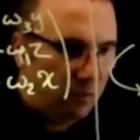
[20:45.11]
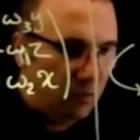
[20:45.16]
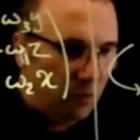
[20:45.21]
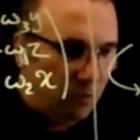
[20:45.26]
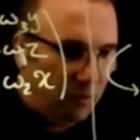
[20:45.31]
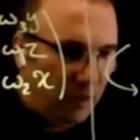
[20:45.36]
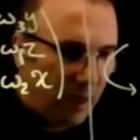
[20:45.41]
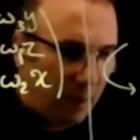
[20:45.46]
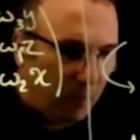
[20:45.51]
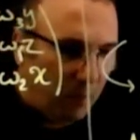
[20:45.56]
So
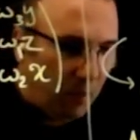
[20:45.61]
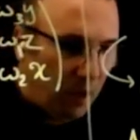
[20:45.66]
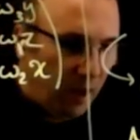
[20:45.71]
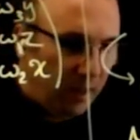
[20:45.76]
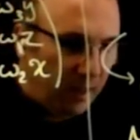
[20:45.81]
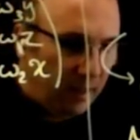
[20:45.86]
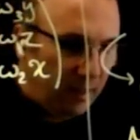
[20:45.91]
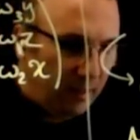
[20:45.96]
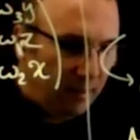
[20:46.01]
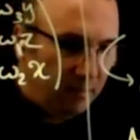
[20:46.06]
we
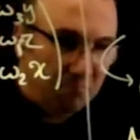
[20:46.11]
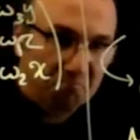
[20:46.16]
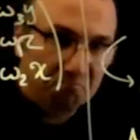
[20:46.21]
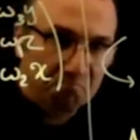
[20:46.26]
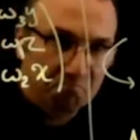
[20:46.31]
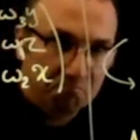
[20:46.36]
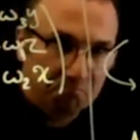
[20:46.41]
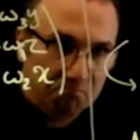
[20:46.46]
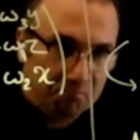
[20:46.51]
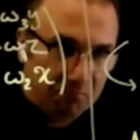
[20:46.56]
applied
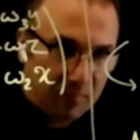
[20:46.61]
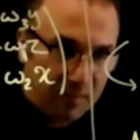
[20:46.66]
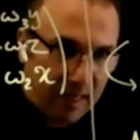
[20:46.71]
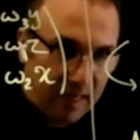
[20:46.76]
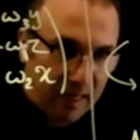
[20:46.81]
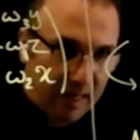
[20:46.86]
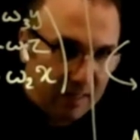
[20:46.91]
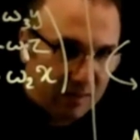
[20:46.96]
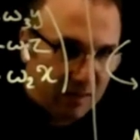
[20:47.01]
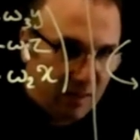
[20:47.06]

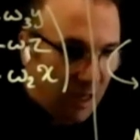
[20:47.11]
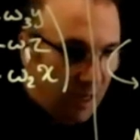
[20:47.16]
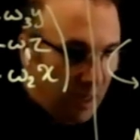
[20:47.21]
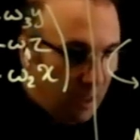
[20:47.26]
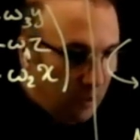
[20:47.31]
that.